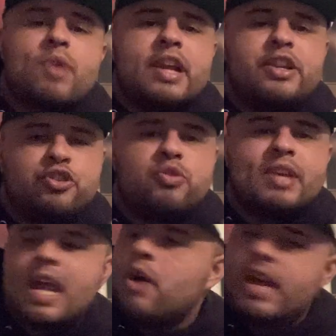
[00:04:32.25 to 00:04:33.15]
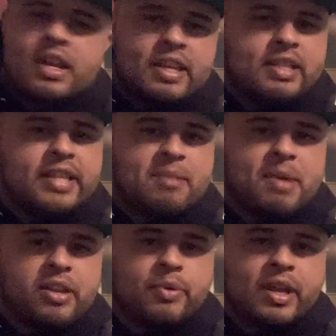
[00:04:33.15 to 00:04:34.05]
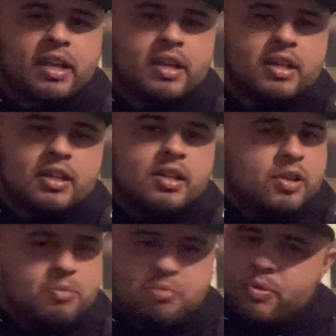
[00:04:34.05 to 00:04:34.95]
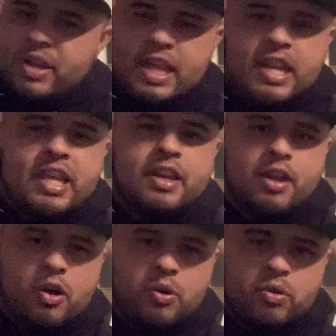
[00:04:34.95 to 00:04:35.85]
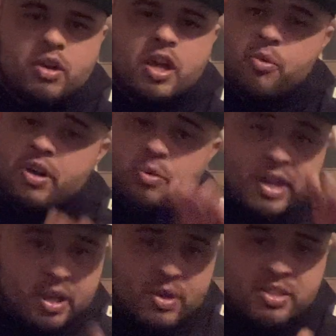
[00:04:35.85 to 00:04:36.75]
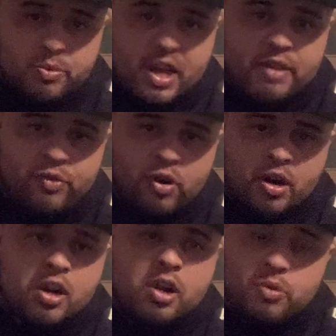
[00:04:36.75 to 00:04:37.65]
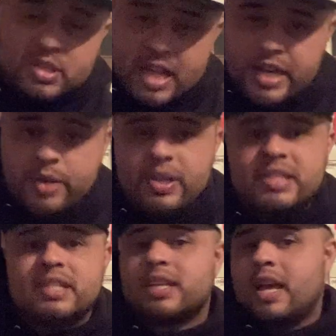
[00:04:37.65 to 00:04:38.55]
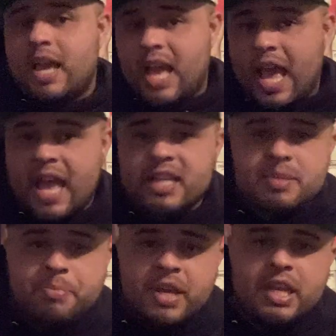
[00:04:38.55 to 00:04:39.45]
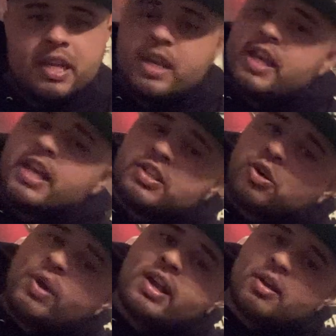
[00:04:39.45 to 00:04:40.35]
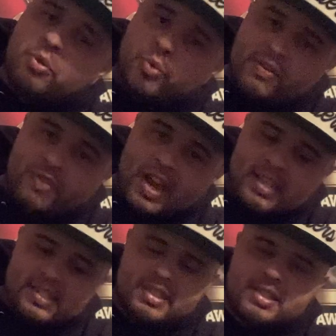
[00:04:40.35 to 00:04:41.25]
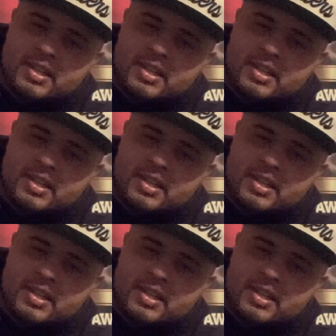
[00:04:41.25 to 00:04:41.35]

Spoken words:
ready to duke it out and take him out of the ring. But what he didn't know, what he wasn't ready for, was Andy Ruiz's hand speed, his quick reflexes,